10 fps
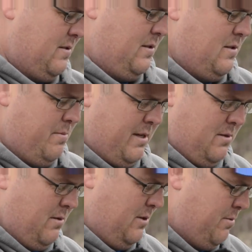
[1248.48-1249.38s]
He's a
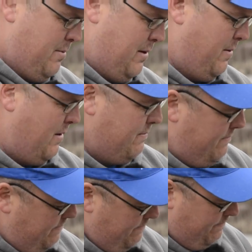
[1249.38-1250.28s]
better one, he's probably what?
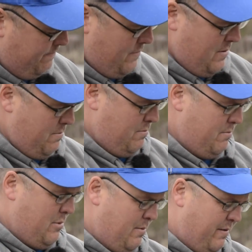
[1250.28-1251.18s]

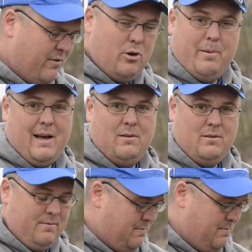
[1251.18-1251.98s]
Probably £4.